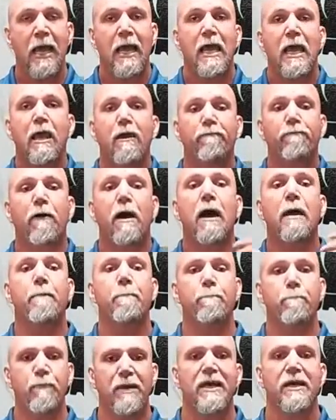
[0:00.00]
if I
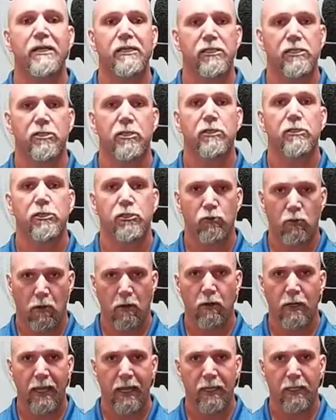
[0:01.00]
miss the
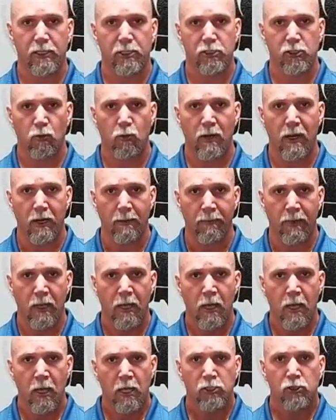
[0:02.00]
strong hand sweep.
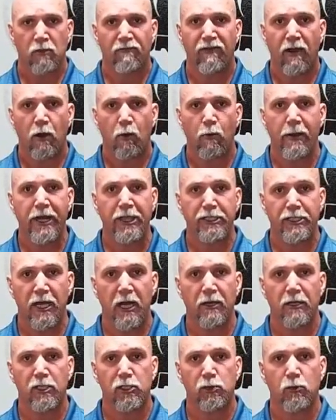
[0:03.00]
So if I reach
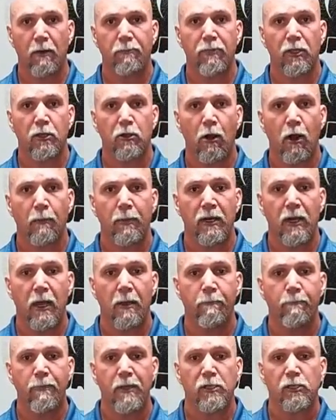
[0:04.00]
down to sweep the garment, I
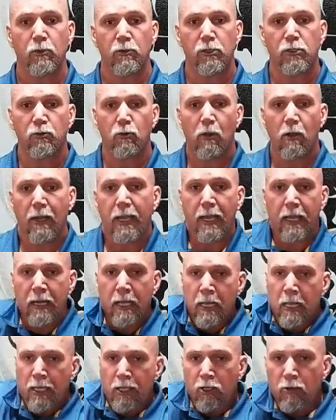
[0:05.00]
miss with the strong hand,
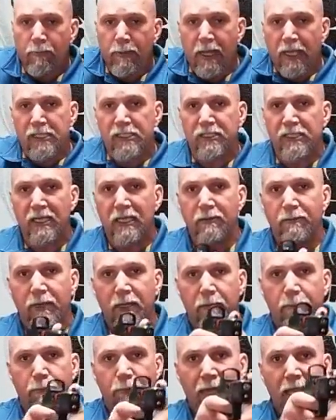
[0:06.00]
you may see
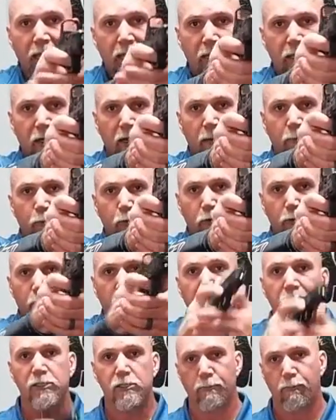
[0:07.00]
me pick it up with
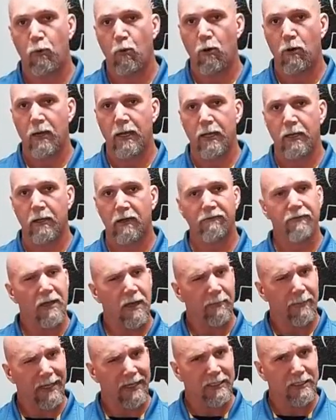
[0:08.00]
my support hand, if
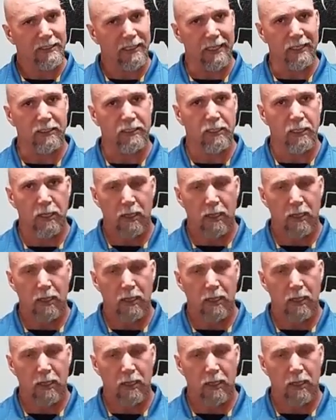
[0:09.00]
that makes sense.